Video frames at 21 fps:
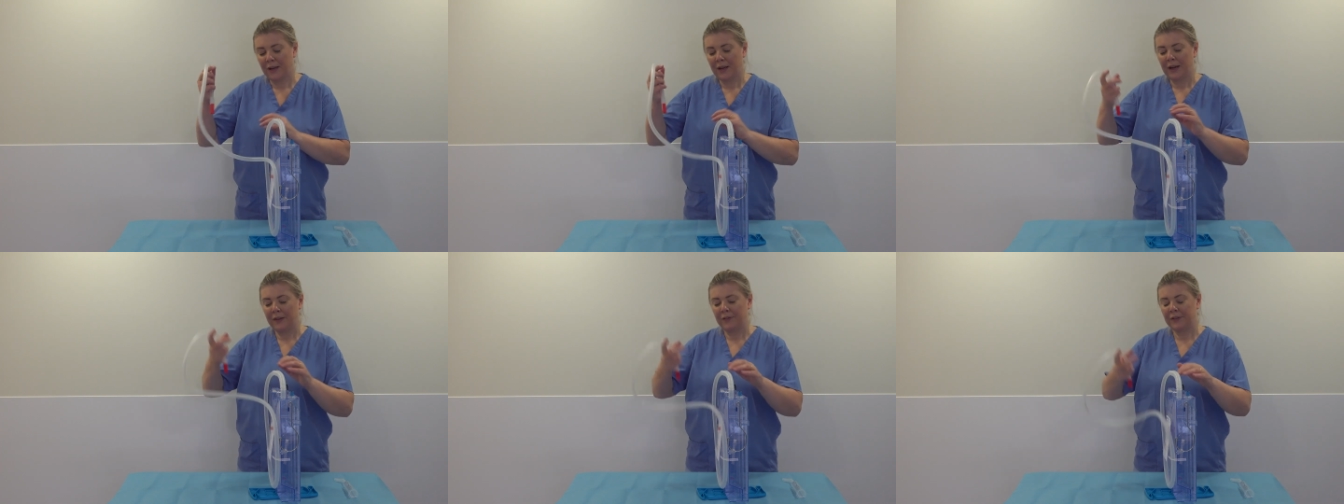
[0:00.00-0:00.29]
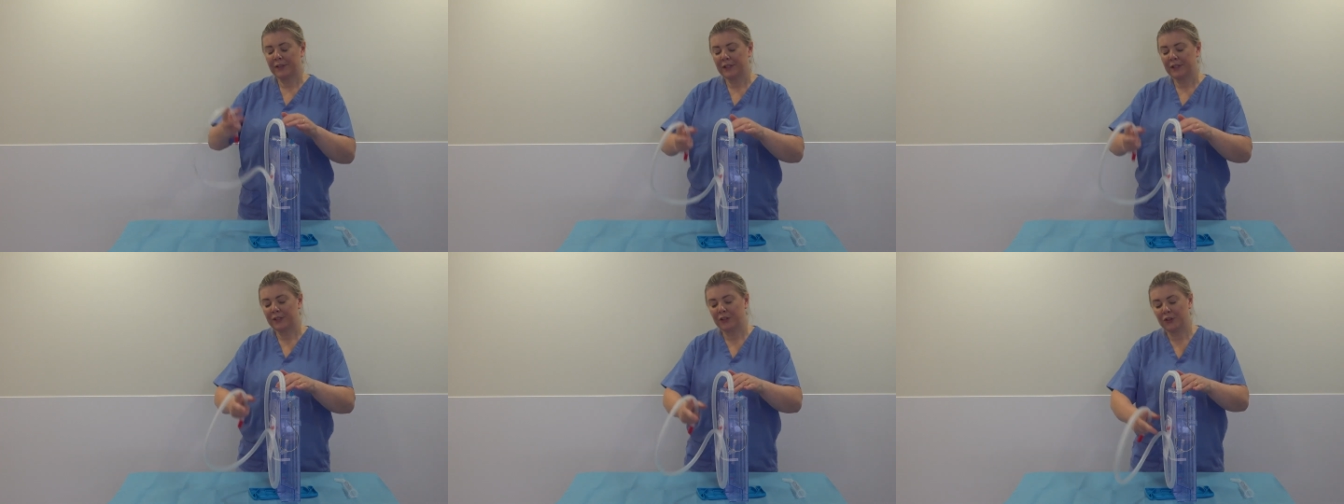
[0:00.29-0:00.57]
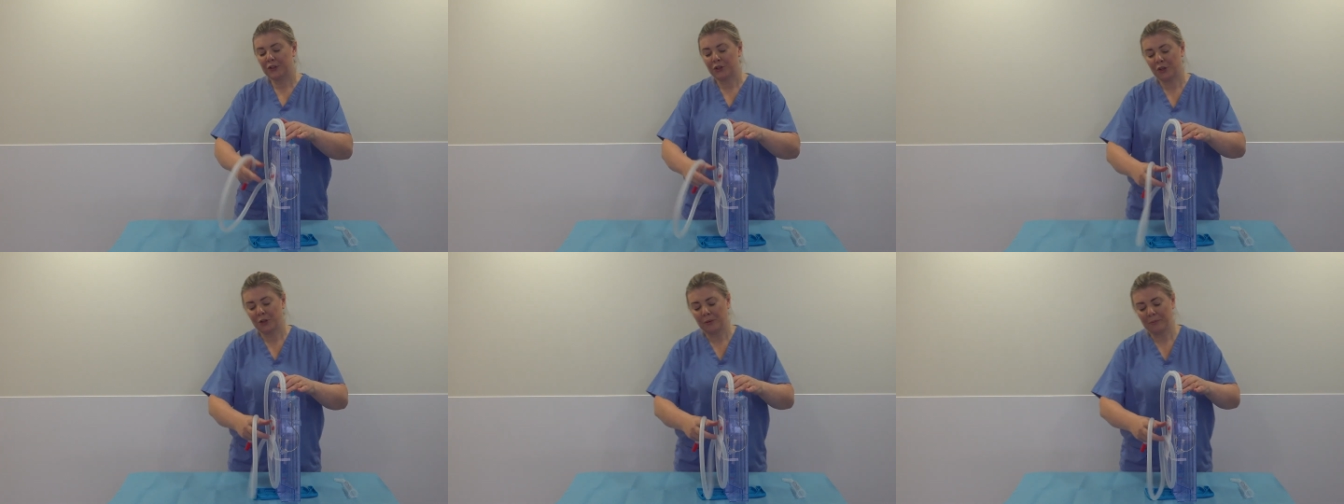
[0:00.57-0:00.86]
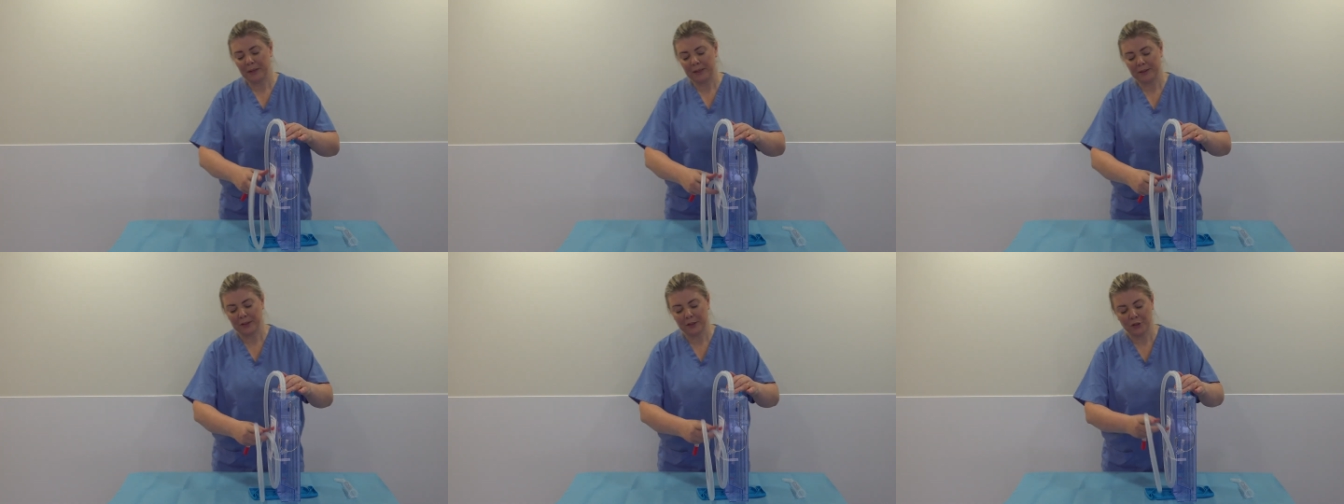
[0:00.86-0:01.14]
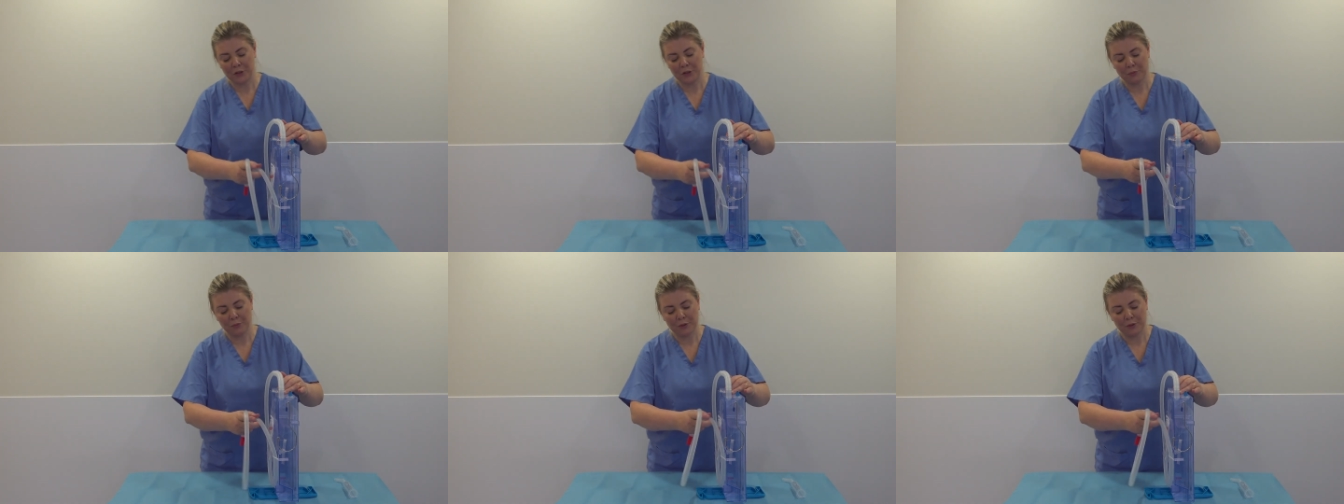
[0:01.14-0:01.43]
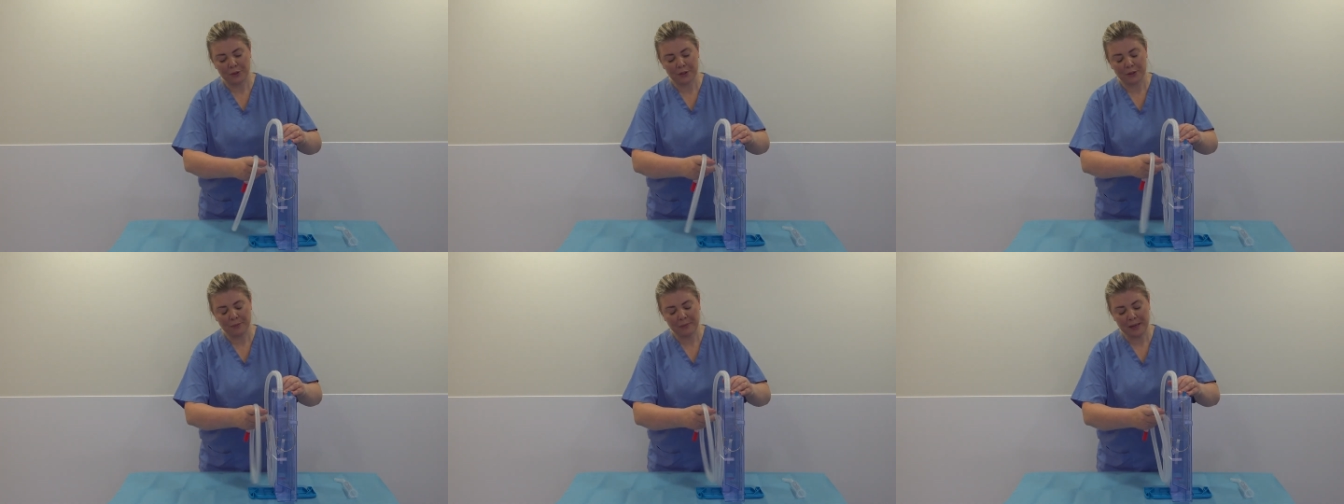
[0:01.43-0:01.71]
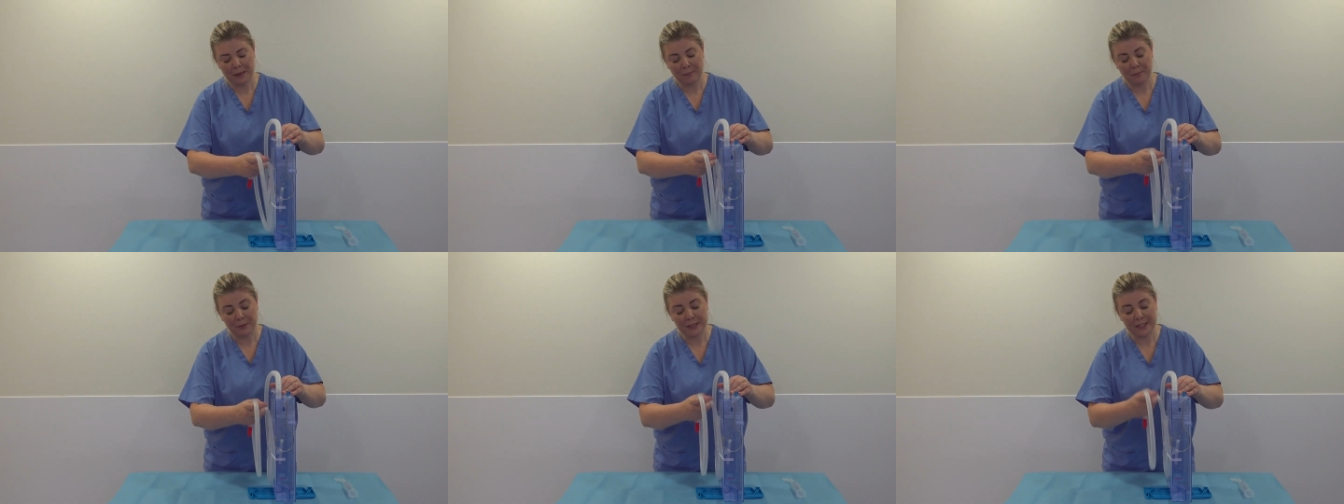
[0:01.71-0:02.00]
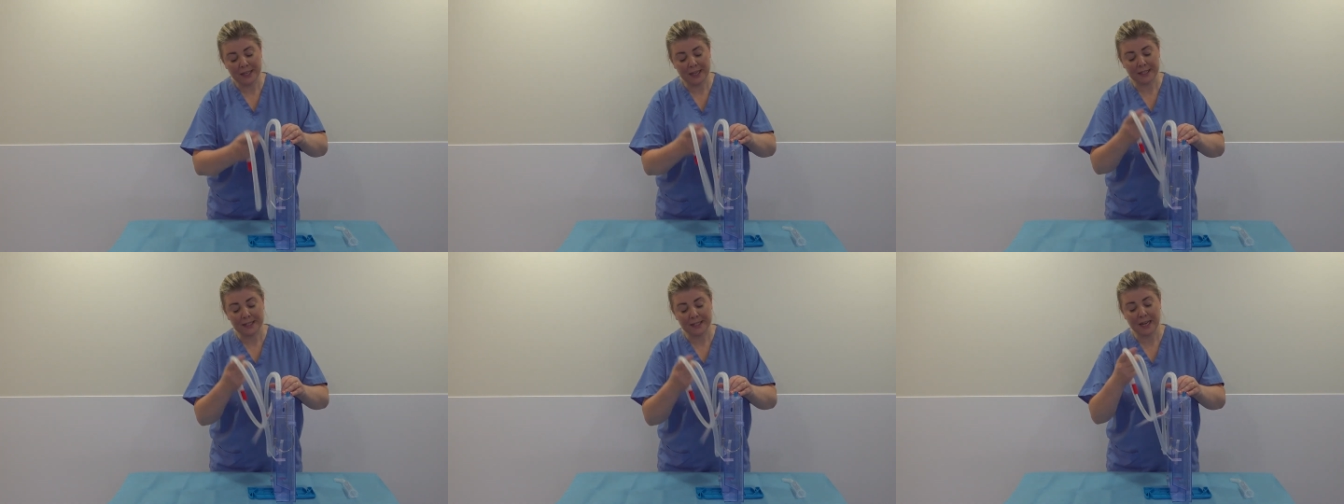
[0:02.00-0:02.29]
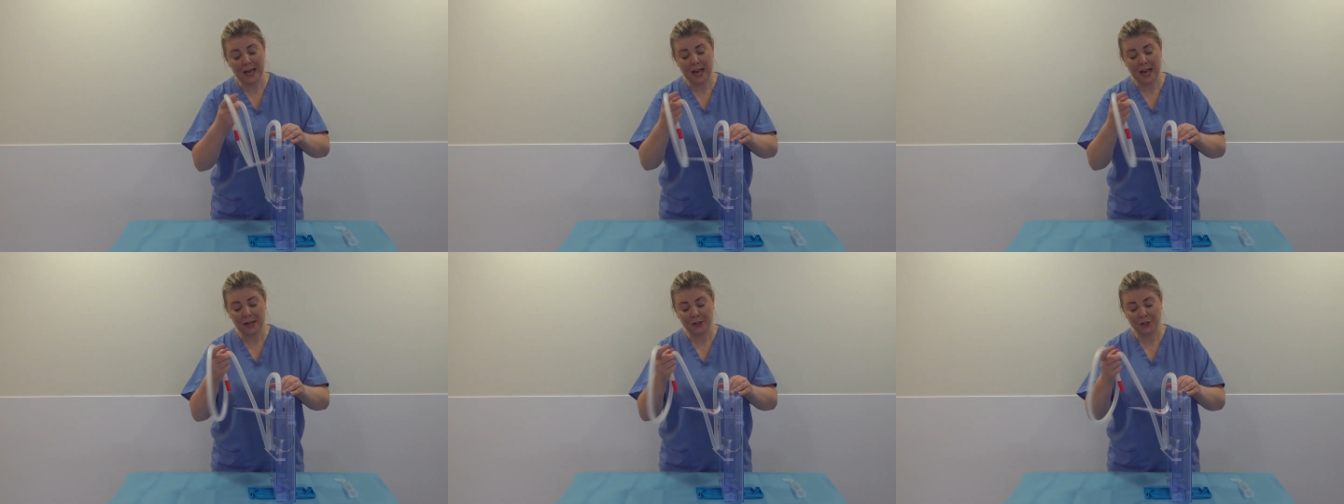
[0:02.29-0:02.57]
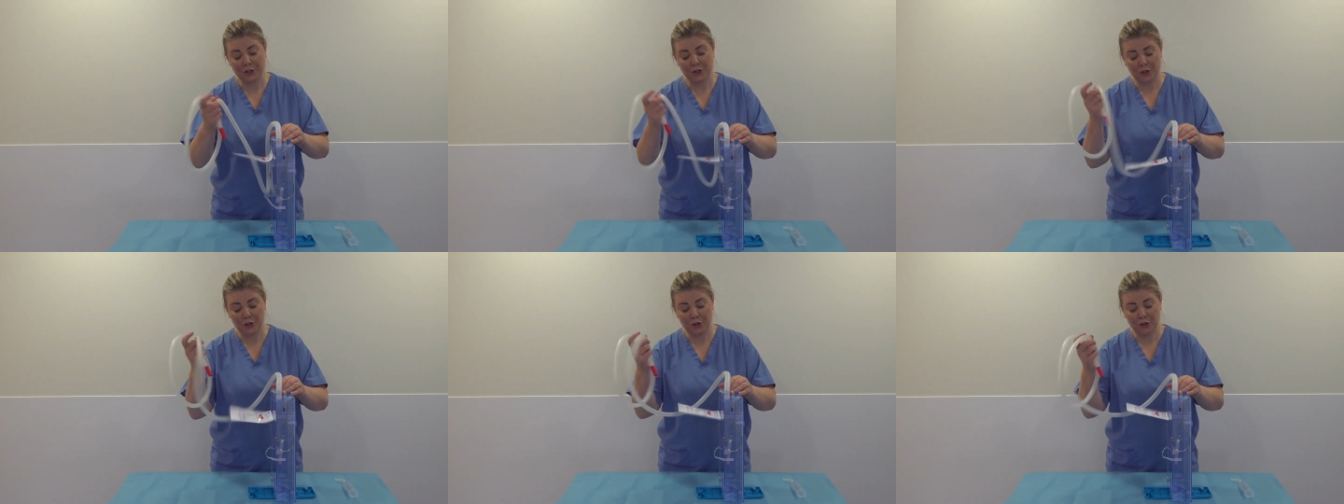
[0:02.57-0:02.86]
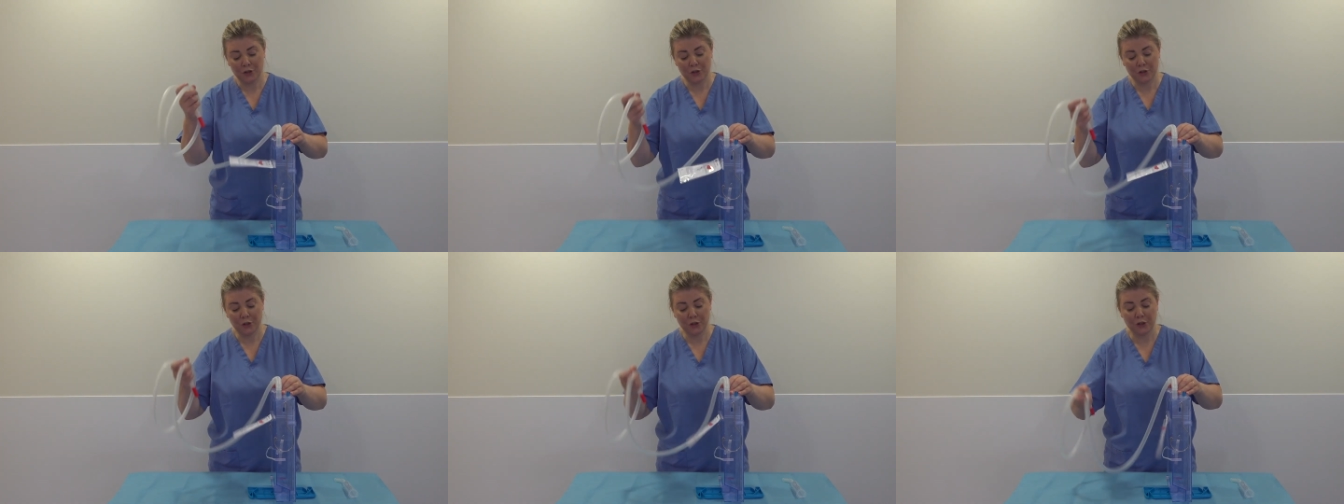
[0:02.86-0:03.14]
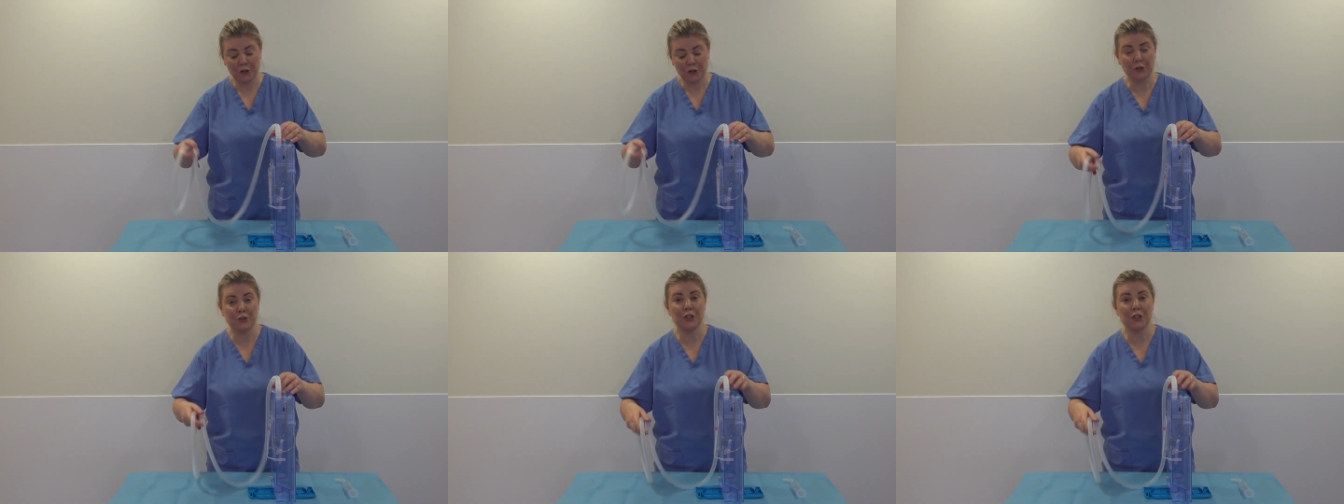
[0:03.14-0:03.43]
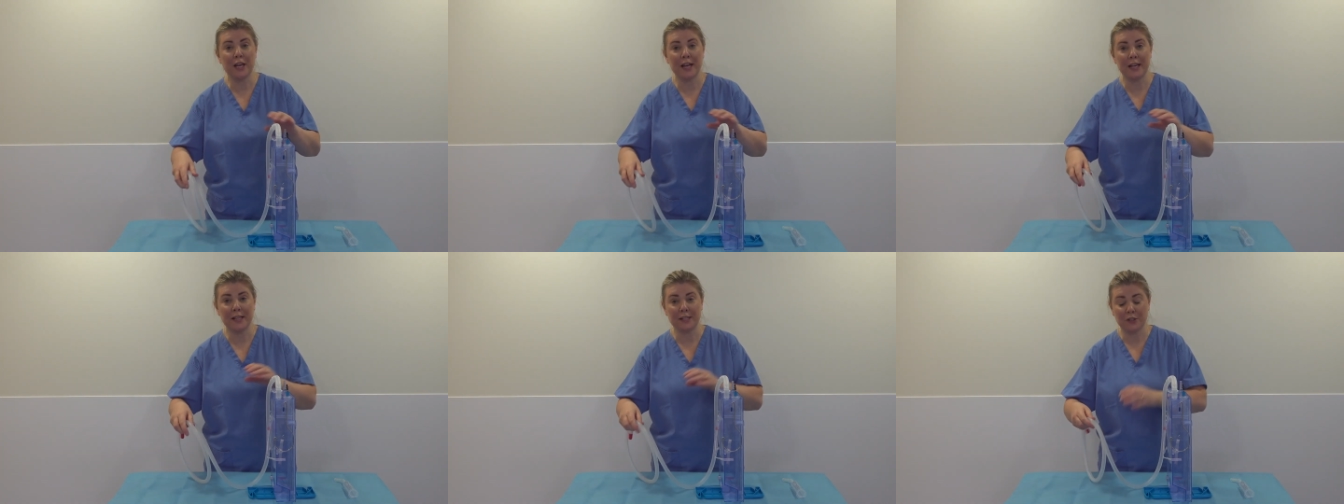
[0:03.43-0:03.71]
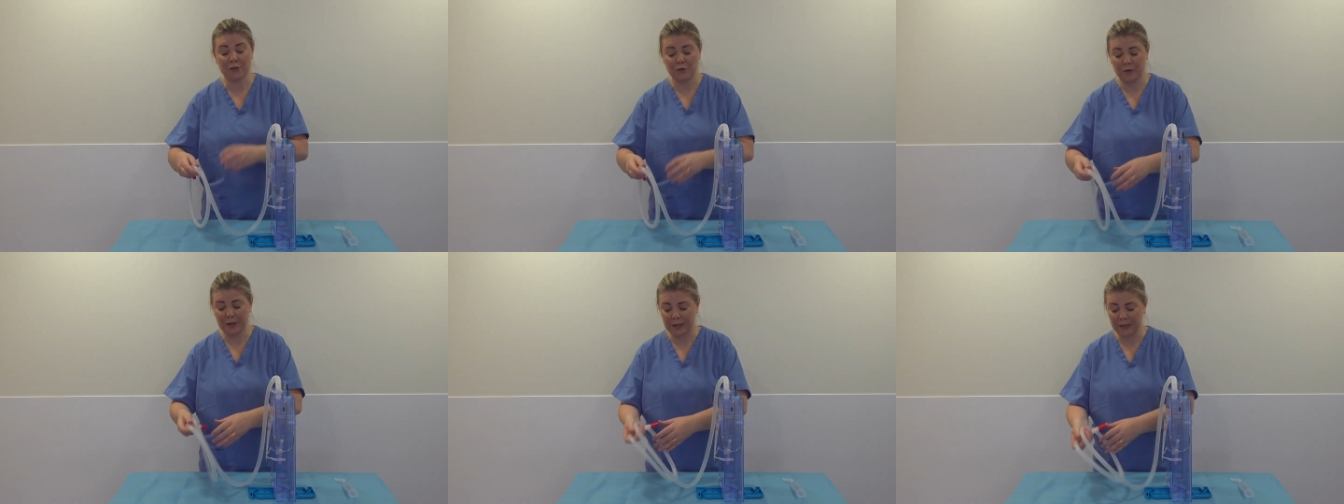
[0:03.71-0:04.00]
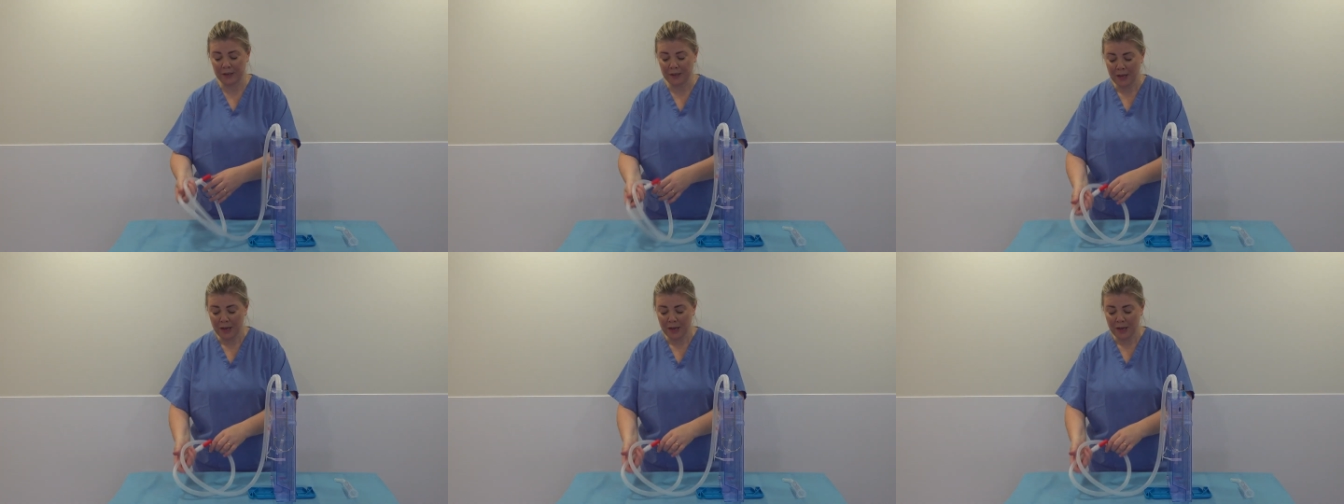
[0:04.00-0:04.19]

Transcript: And this is the tubing that you want to be able to attach to your chest drain.